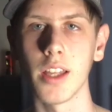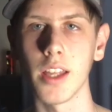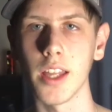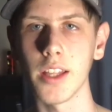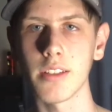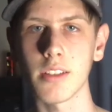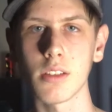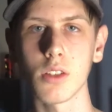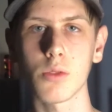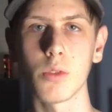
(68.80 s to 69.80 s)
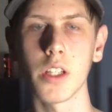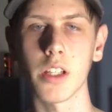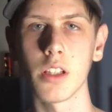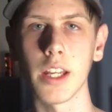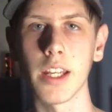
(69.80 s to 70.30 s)
It just looks really
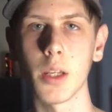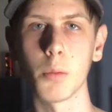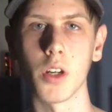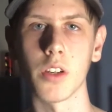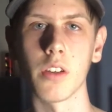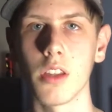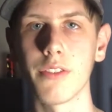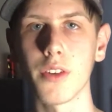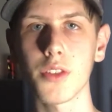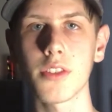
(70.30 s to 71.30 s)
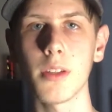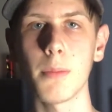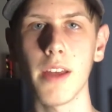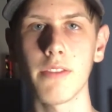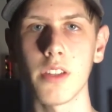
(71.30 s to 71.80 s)
clean and modern. The frosted
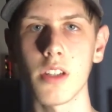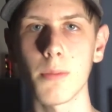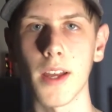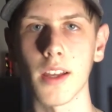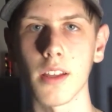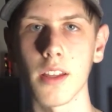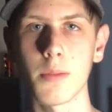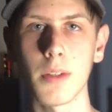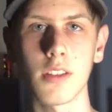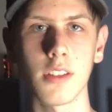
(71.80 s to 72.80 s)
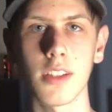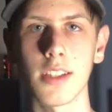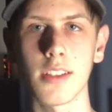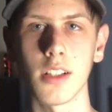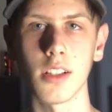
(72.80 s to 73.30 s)
matte finish back, especially in
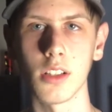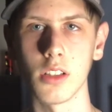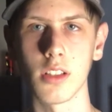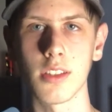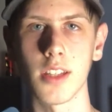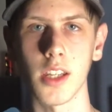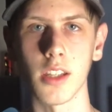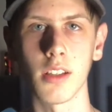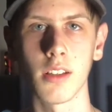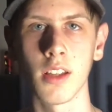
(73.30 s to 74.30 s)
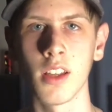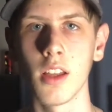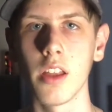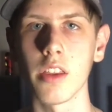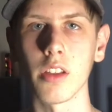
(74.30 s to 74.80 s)
this colour, looks stunning.
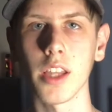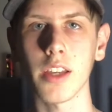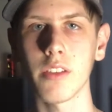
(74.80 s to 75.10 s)
The lack of